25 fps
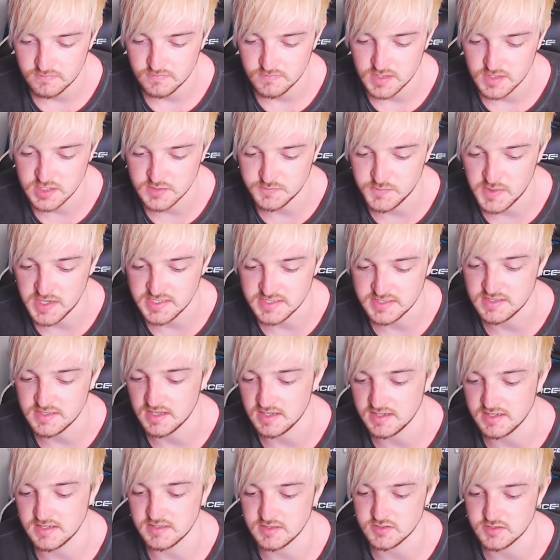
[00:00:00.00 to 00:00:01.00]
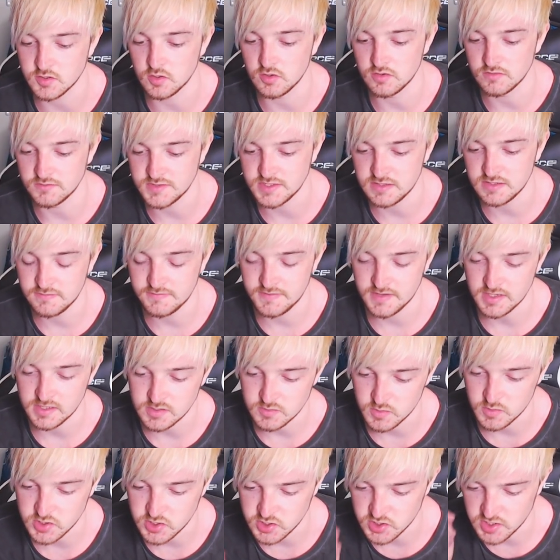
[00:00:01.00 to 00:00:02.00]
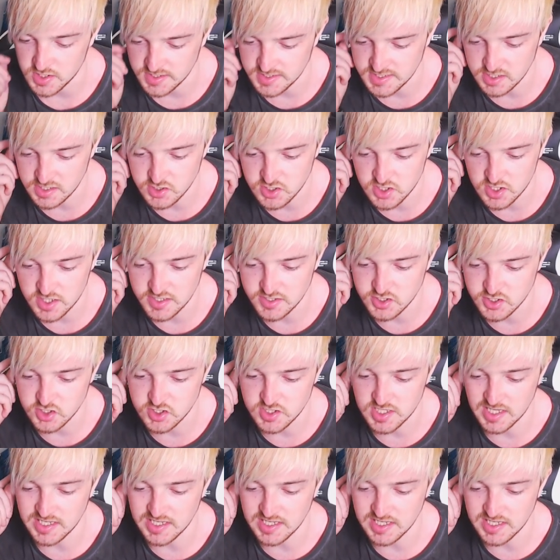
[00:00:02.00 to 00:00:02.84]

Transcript: his best, like, sort of defense, which essentially is just,